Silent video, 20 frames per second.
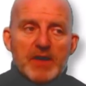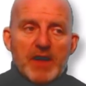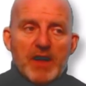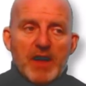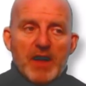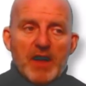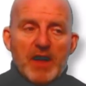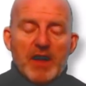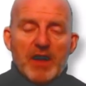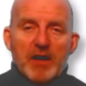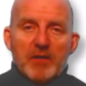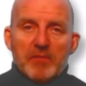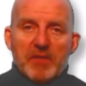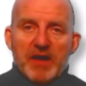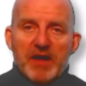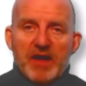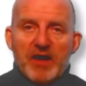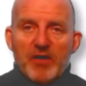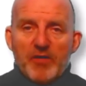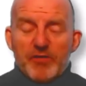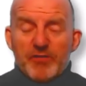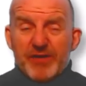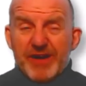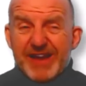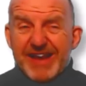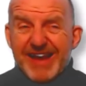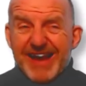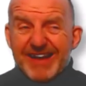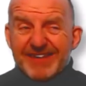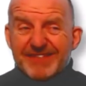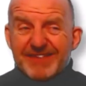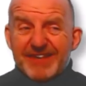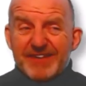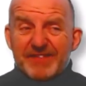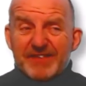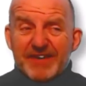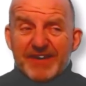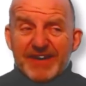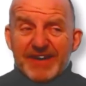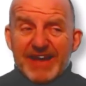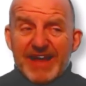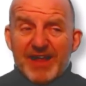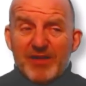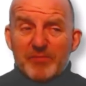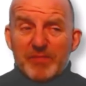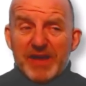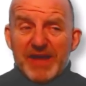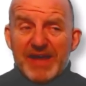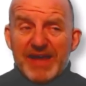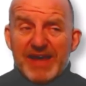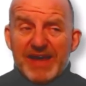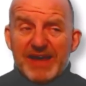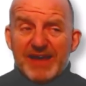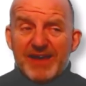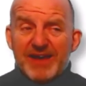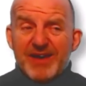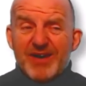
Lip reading: Are there any catalysts that can help me here?